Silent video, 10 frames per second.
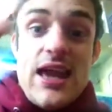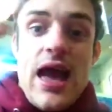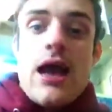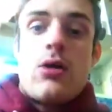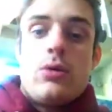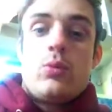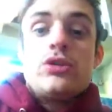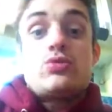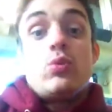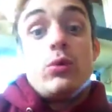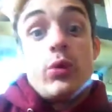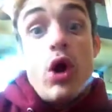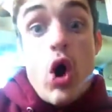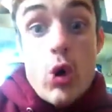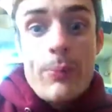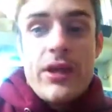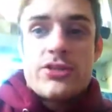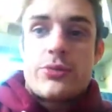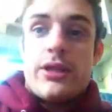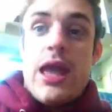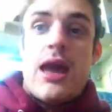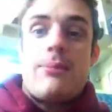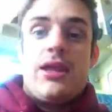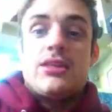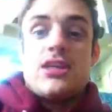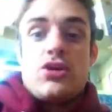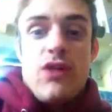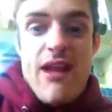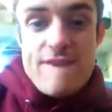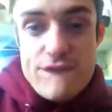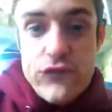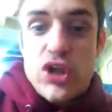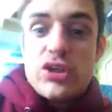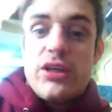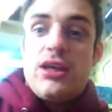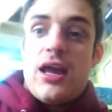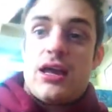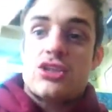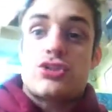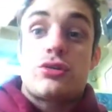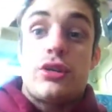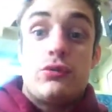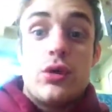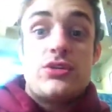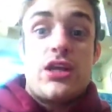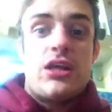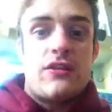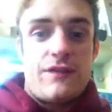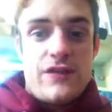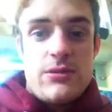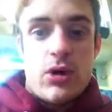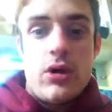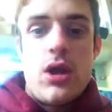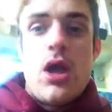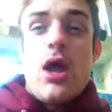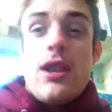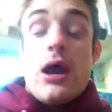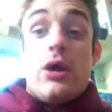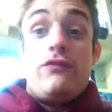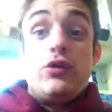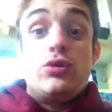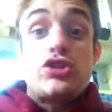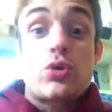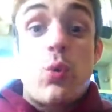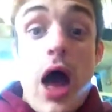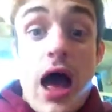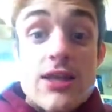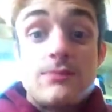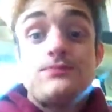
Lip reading: out, what we're hoping is really happening is that you're fully externally rotating the femur. Now if you squat